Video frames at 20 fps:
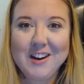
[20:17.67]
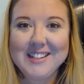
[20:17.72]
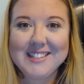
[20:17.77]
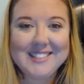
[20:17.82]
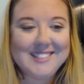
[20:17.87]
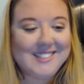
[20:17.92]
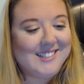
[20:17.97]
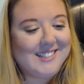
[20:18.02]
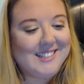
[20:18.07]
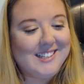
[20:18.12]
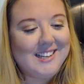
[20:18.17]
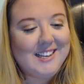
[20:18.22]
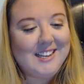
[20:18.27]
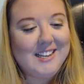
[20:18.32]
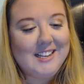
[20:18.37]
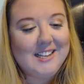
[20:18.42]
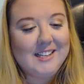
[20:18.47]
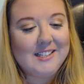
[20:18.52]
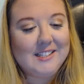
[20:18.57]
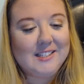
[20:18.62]
I
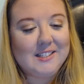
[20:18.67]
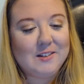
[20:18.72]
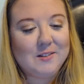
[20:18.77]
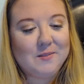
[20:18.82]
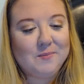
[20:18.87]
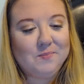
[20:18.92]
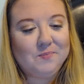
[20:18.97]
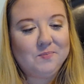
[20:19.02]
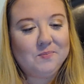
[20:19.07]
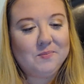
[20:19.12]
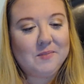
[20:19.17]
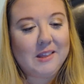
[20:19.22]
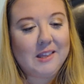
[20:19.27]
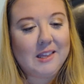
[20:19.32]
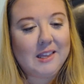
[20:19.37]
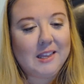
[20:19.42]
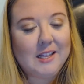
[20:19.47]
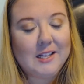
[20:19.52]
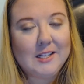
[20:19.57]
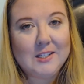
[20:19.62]
decided to start a YouTube
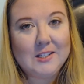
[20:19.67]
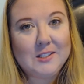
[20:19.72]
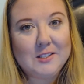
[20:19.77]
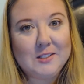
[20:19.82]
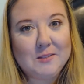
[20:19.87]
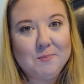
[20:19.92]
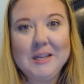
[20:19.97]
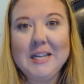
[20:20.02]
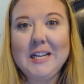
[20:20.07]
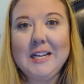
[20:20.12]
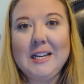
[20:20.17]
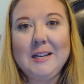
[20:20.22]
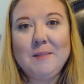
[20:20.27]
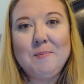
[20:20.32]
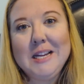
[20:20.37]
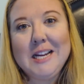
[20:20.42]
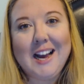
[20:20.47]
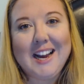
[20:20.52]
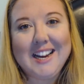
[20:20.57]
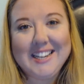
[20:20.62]
channel as I've
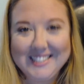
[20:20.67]
been